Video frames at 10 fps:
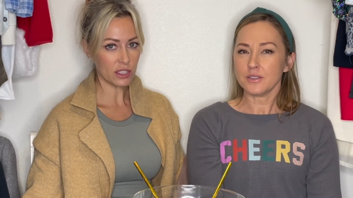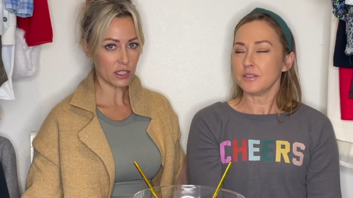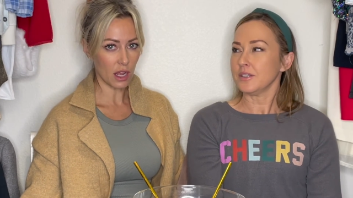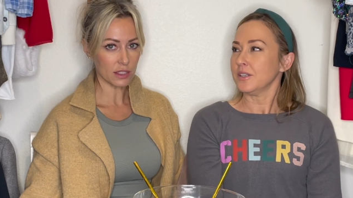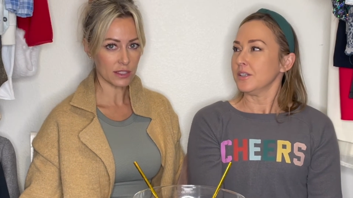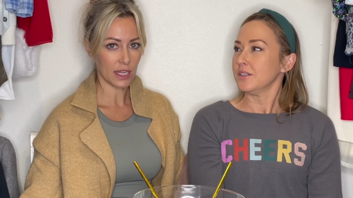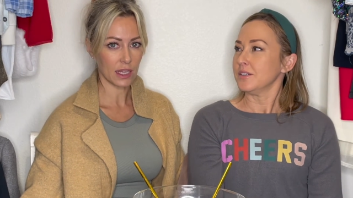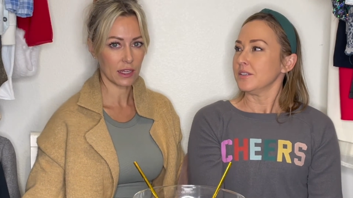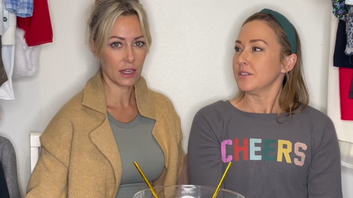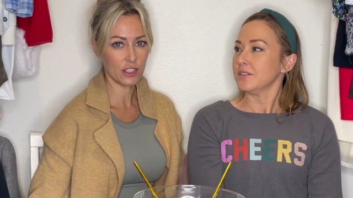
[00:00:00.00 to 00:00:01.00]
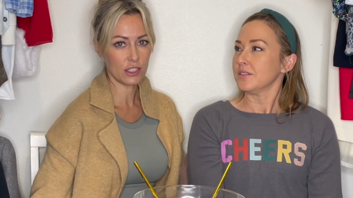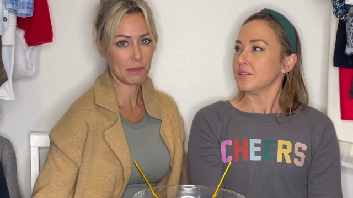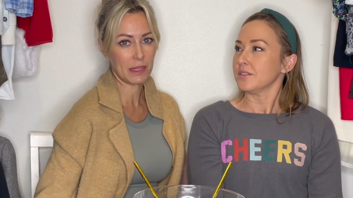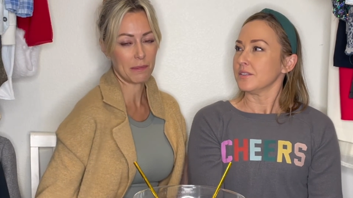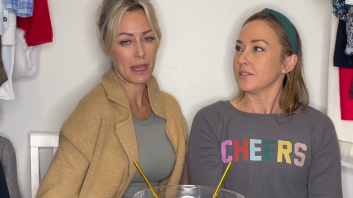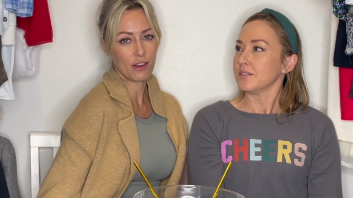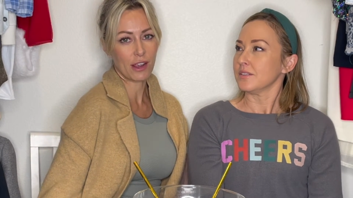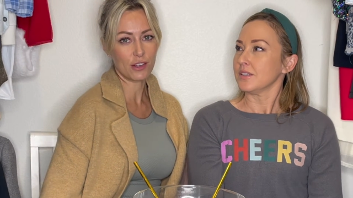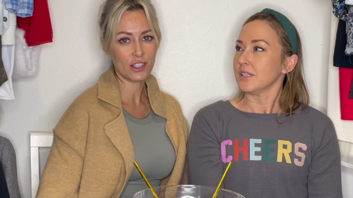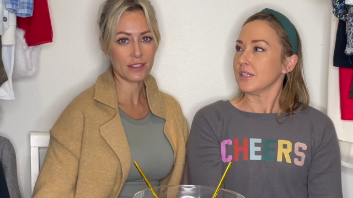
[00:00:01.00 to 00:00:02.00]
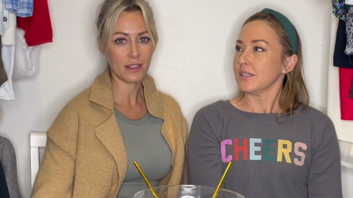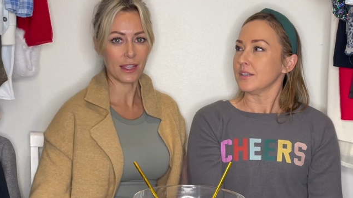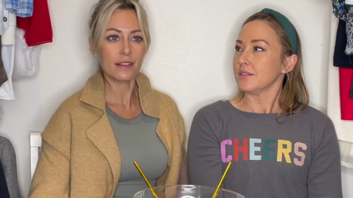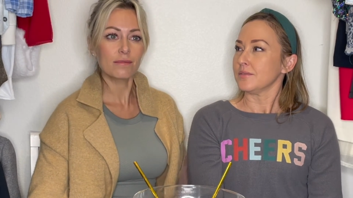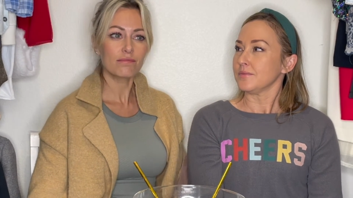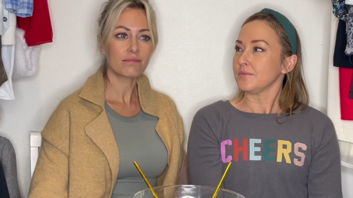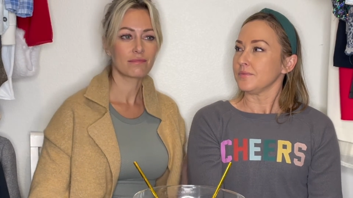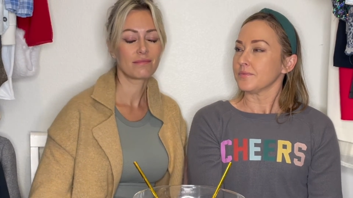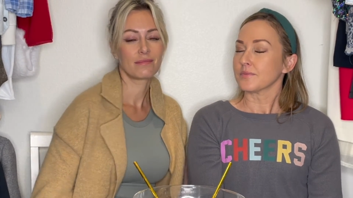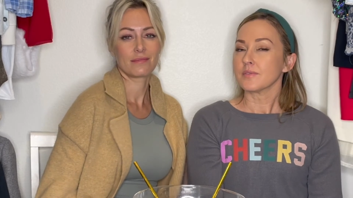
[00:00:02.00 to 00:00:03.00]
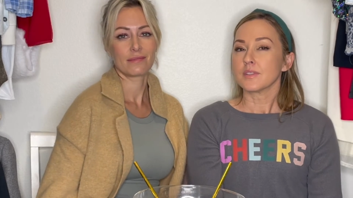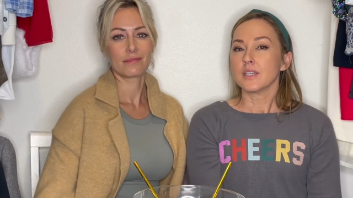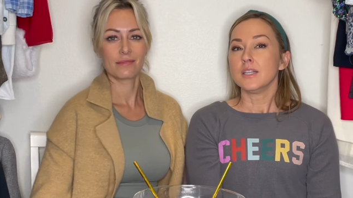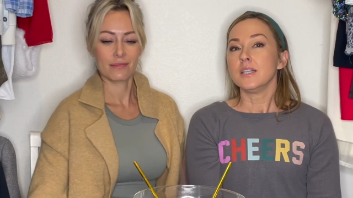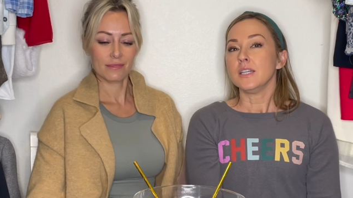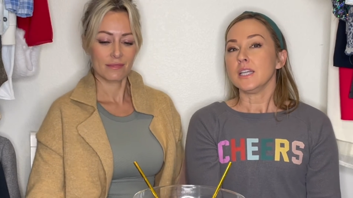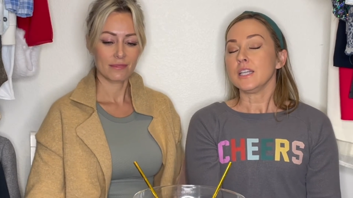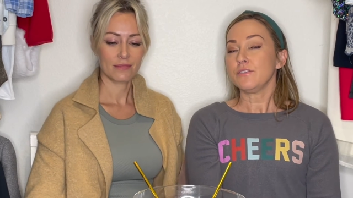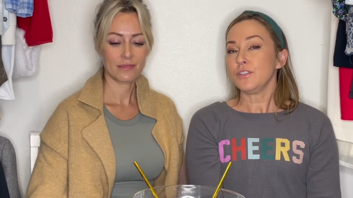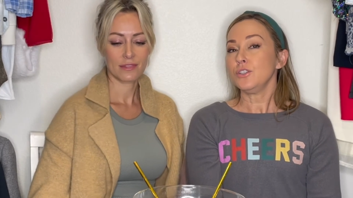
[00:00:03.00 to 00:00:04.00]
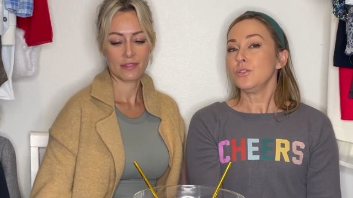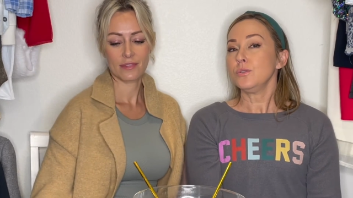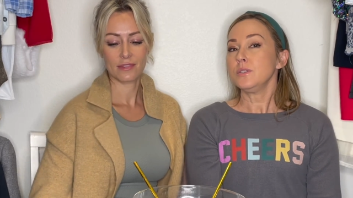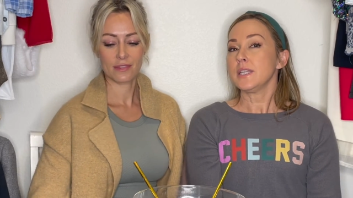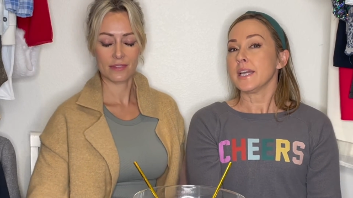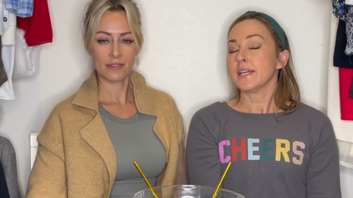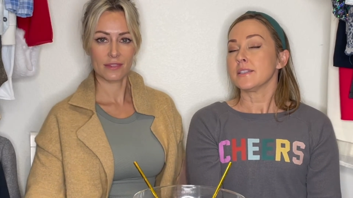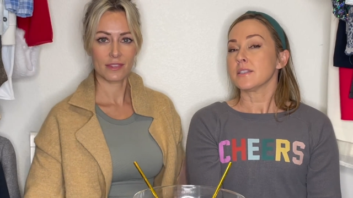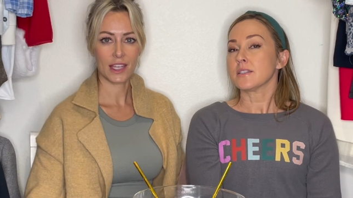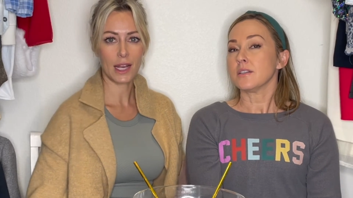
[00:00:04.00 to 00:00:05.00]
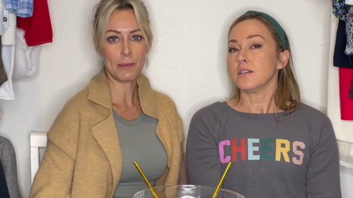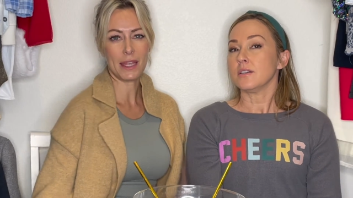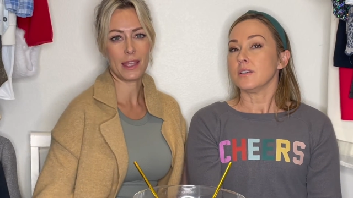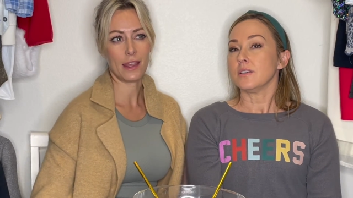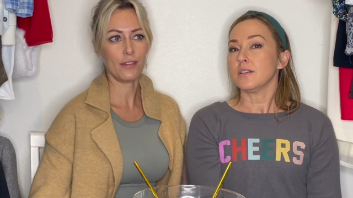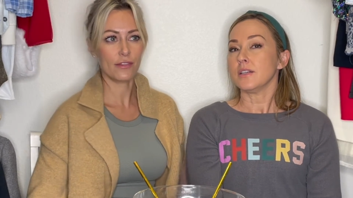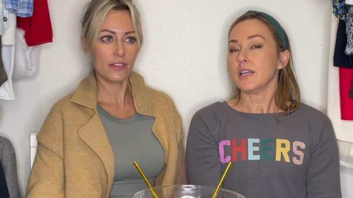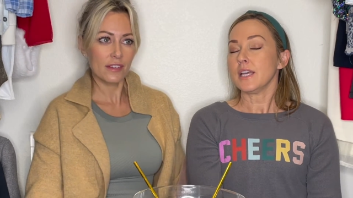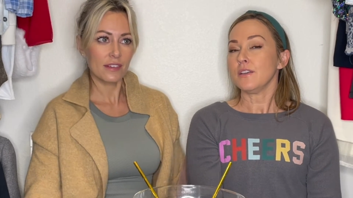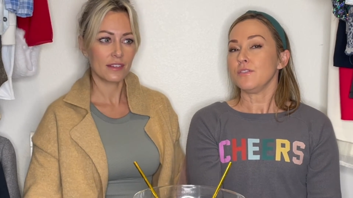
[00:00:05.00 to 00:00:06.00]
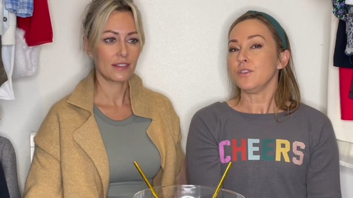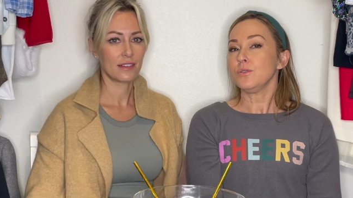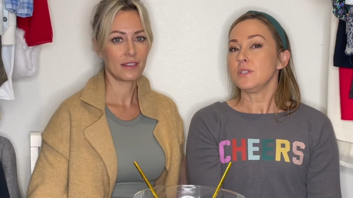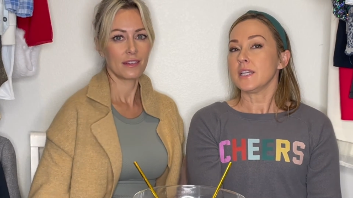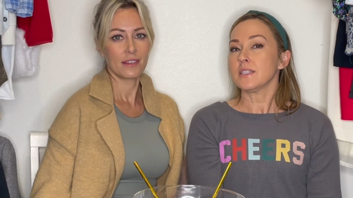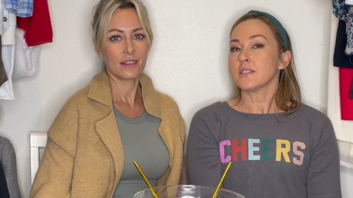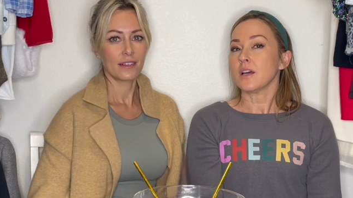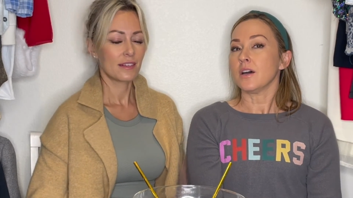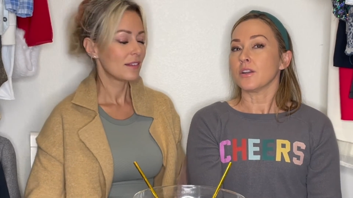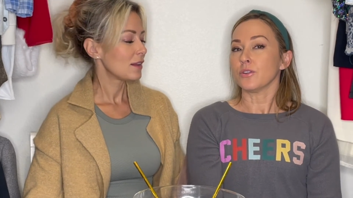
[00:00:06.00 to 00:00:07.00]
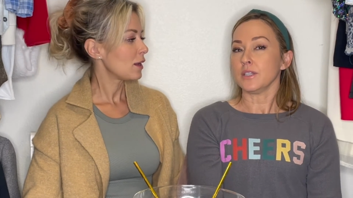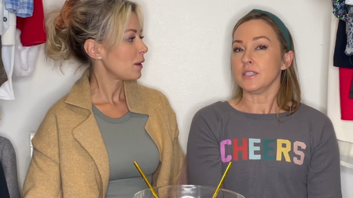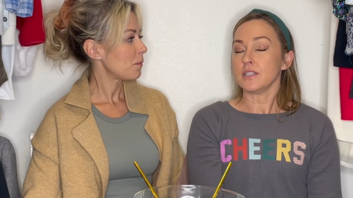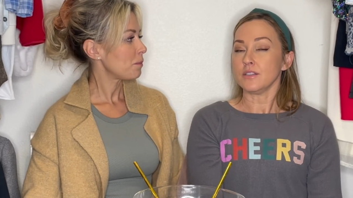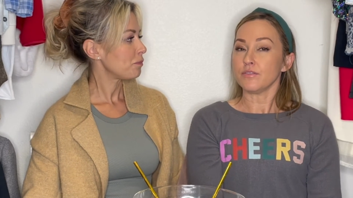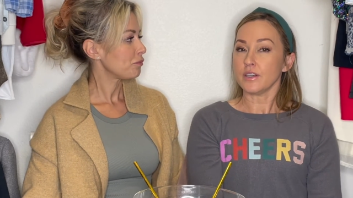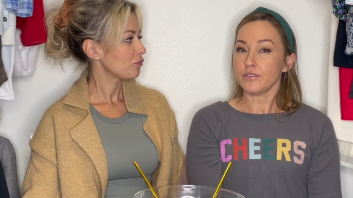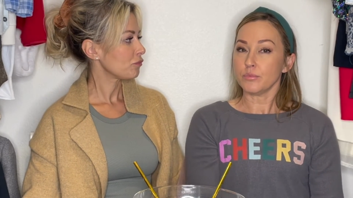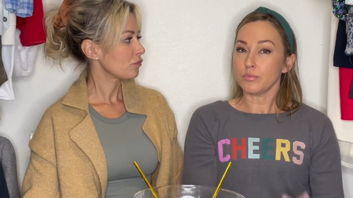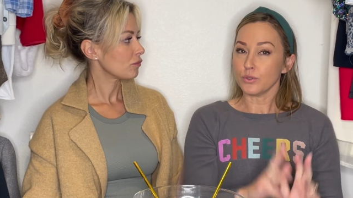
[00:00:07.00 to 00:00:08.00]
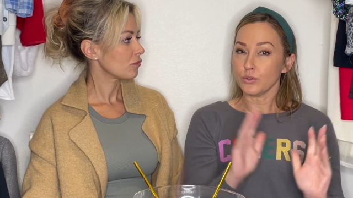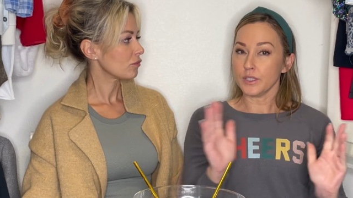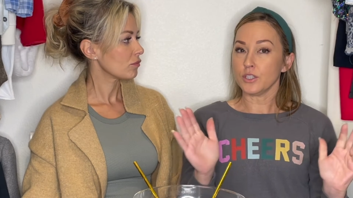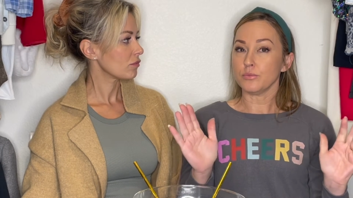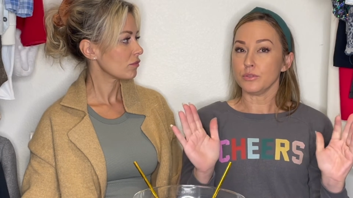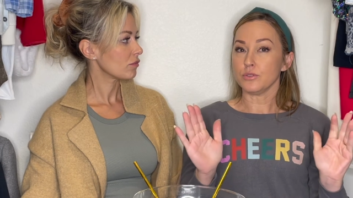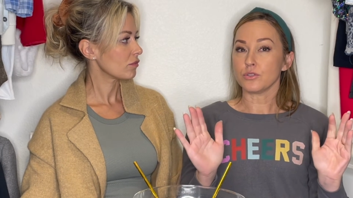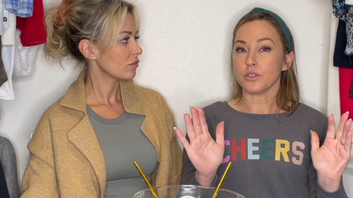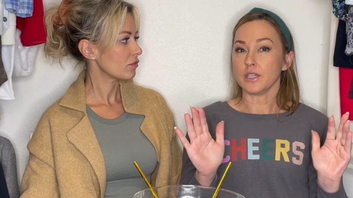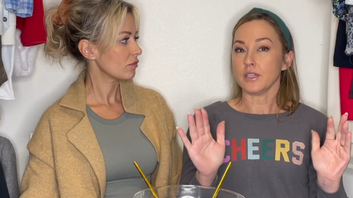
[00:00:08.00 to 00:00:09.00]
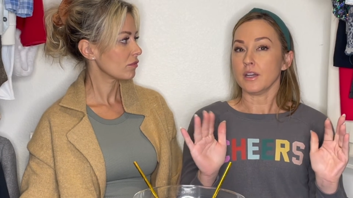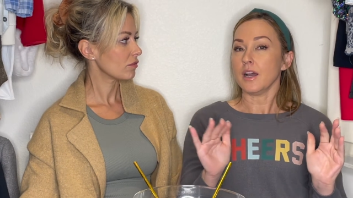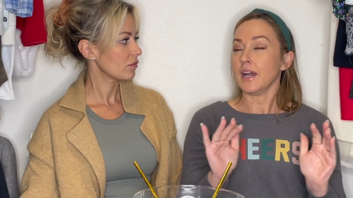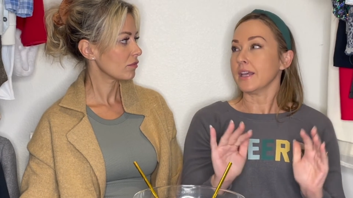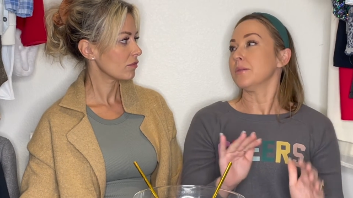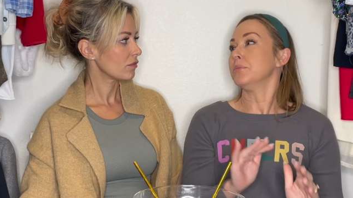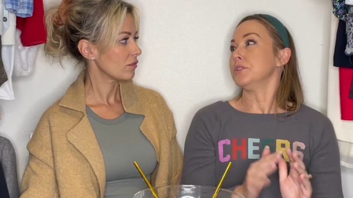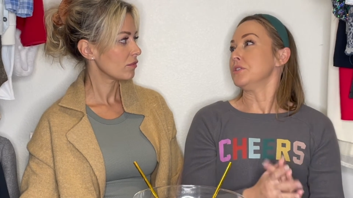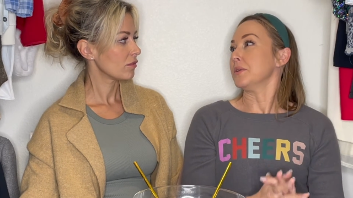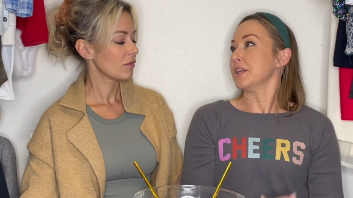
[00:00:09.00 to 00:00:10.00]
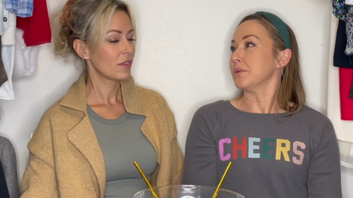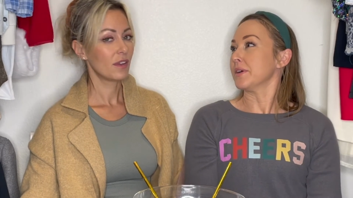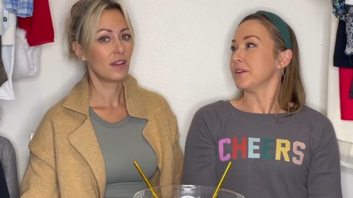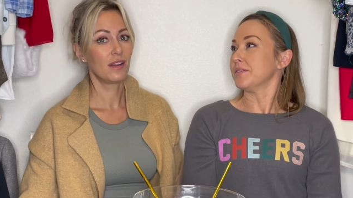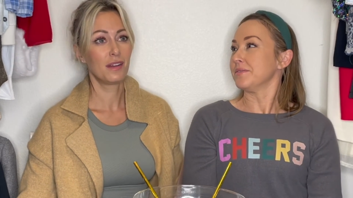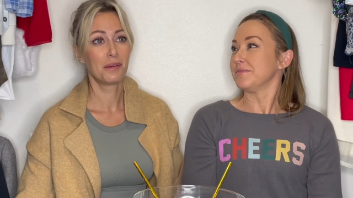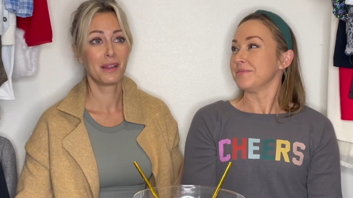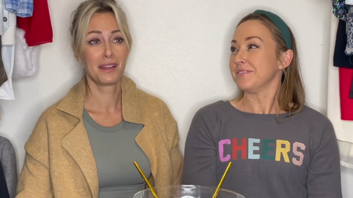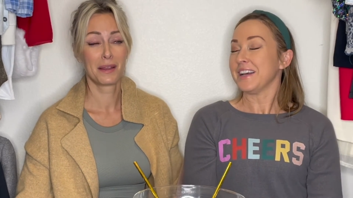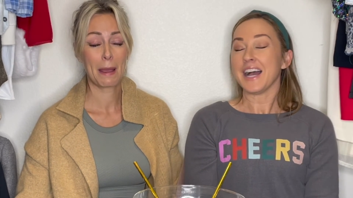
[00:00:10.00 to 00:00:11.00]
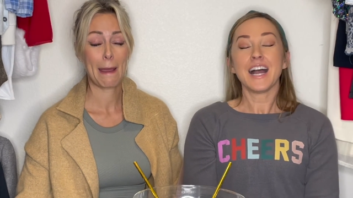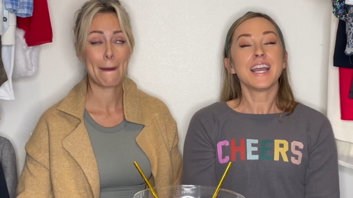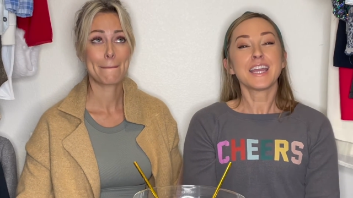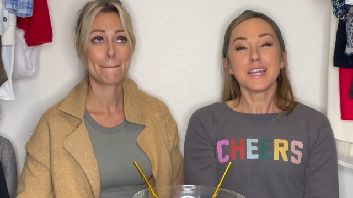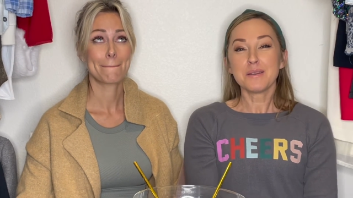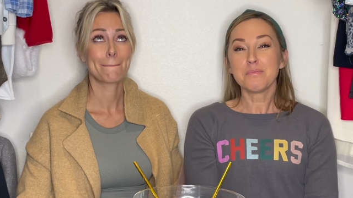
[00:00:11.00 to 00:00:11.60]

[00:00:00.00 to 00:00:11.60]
Speaker 1: dancing, can I just be in the background, just like? If you dance, can I be a GIF? If
Speaker 2: you dance on a green in front of a green or blue screen, I can put you anywhere. I can